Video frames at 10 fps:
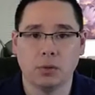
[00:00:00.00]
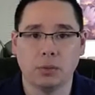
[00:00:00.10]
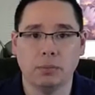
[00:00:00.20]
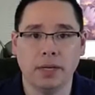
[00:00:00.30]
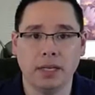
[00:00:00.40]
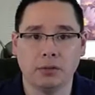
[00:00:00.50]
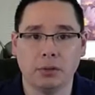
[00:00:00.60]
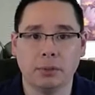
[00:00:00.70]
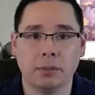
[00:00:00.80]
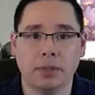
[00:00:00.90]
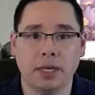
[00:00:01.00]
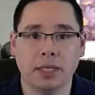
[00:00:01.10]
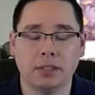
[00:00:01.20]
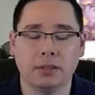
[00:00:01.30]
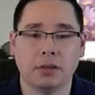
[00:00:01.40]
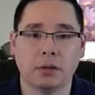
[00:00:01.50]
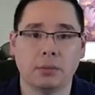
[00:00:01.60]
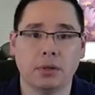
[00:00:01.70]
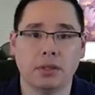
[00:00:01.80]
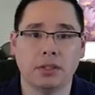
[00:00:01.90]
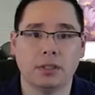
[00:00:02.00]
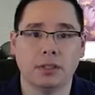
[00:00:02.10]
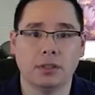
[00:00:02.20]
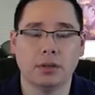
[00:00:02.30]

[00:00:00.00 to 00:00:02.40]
we're betting 3 big blinds so our opponents